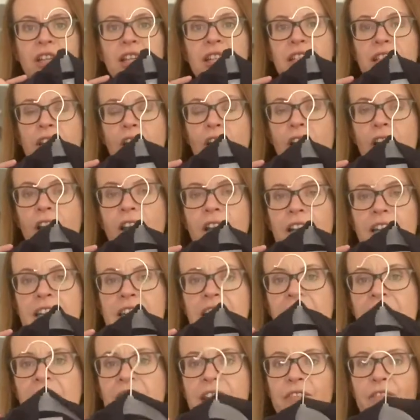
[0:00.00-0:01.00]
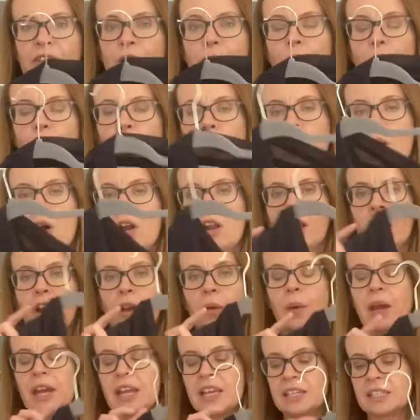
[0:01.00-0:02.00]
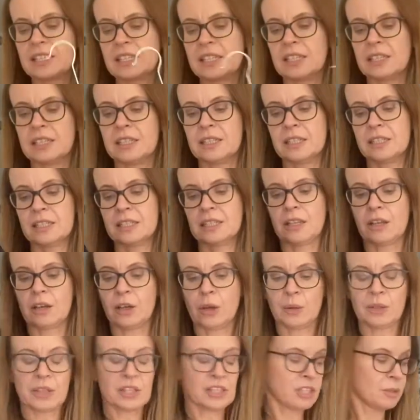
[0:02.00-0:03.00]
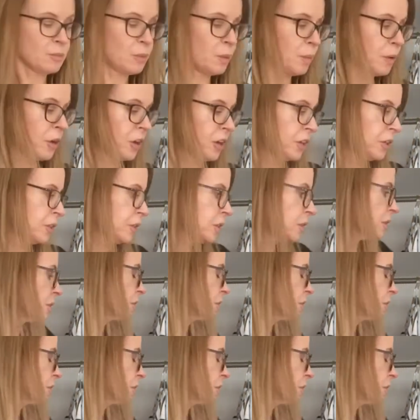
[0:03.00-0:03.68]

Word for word: It's kind of like a navy one, quite lightweight. I'll go in the summer pile.